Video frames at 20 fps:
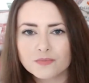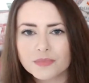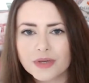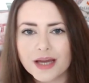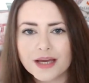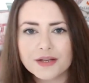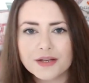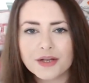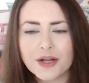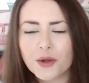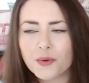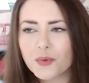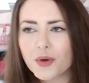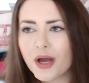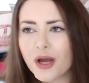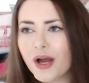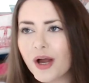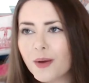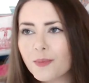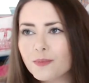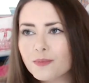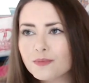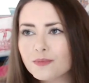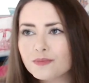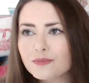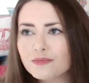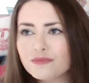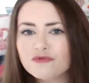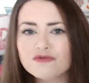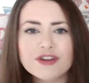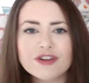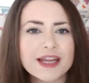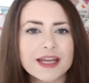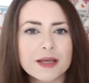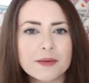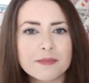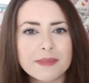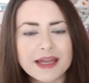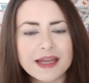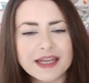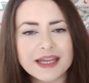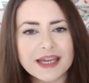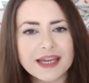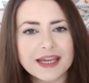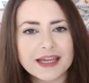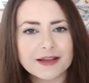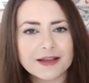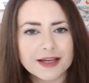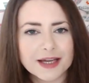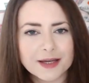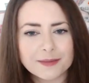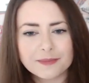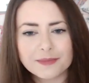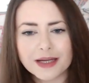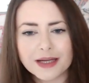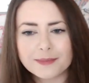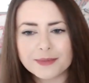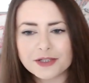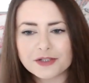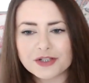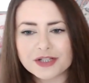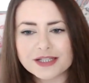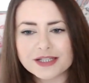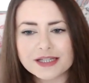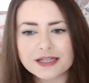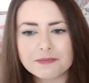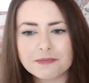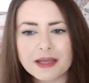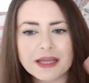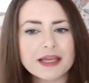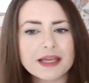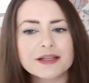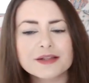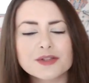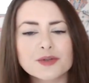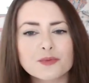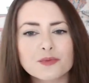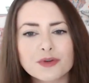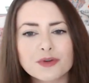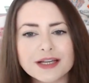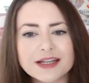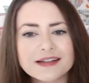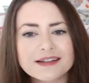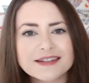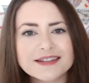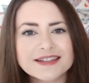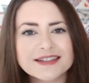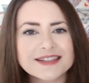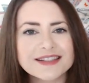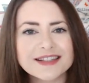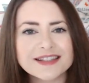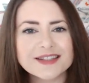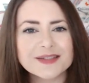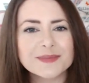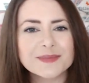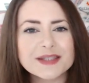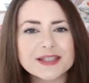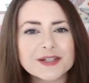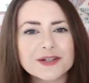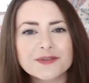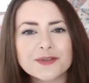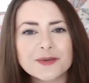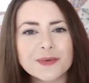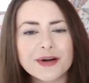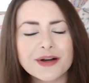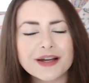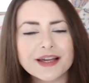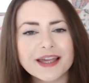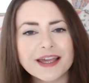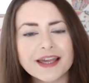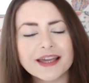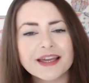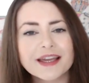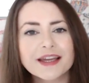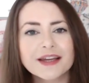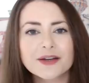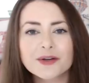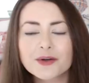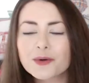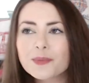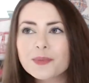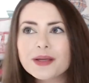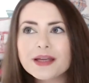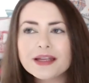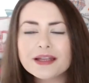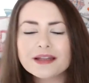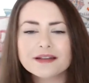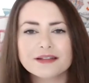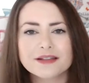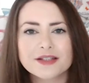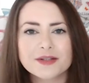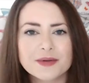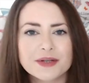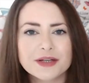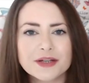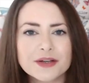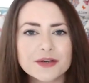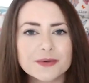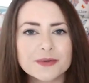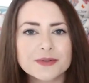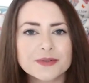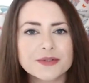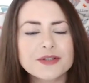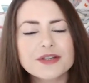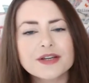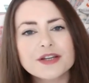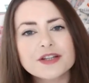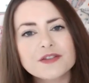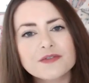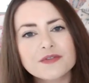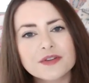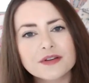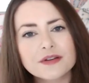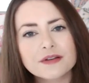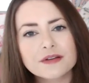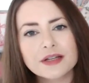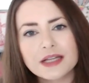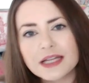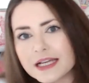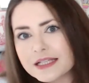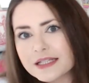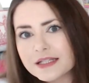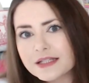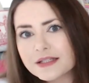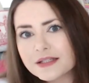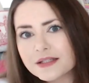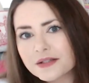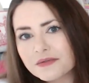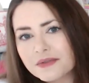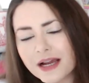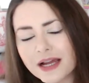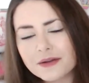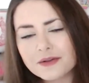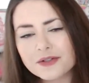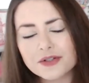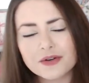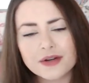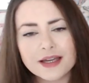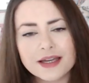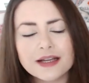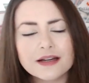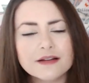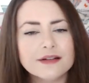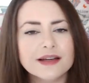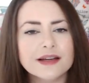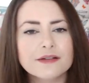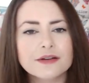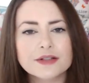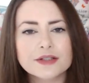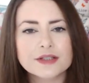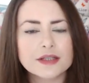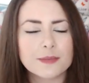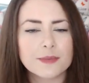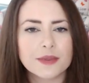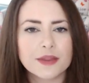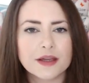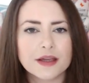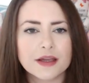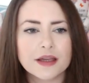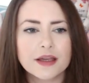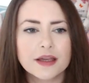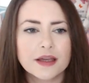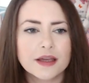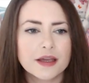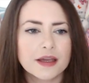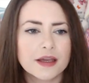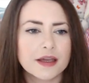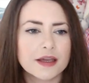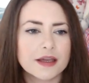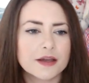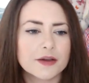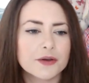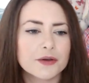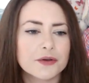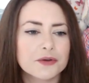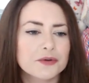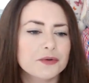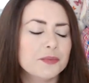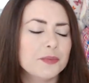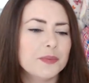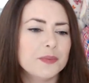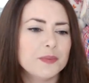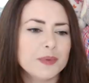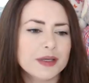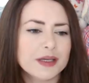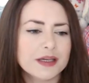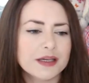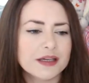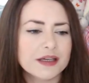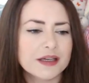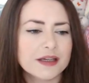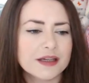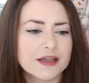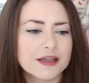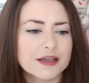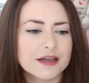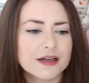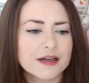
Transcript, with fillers: I don't know, ring making. I'm interested in making some rings, some silver working. It could be doing a Google search for lessons around your area on something. It could be